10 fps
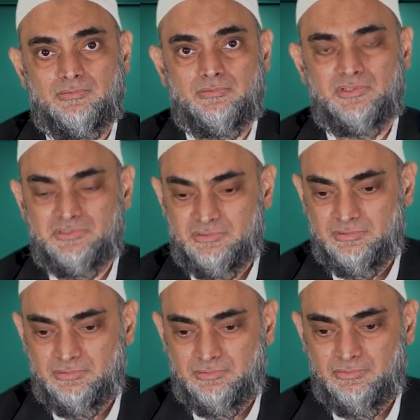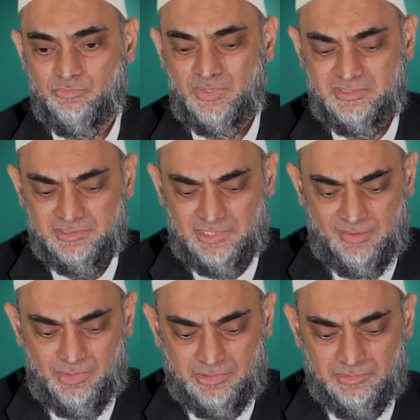This wasting
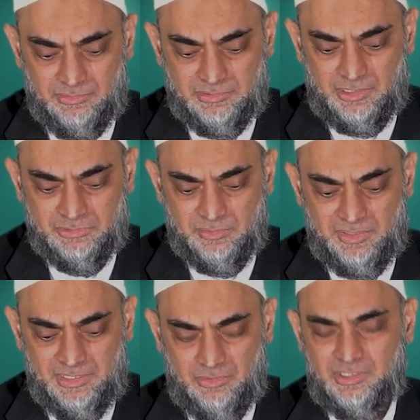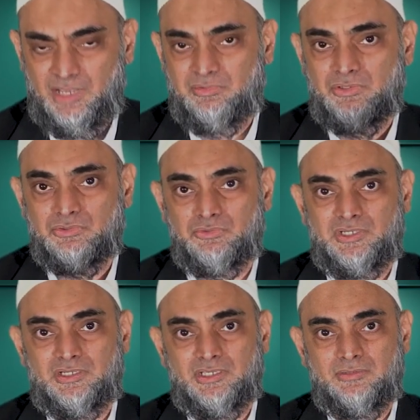time on social media, okay, I will not do it
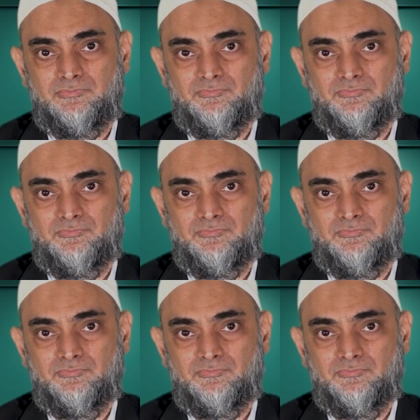again.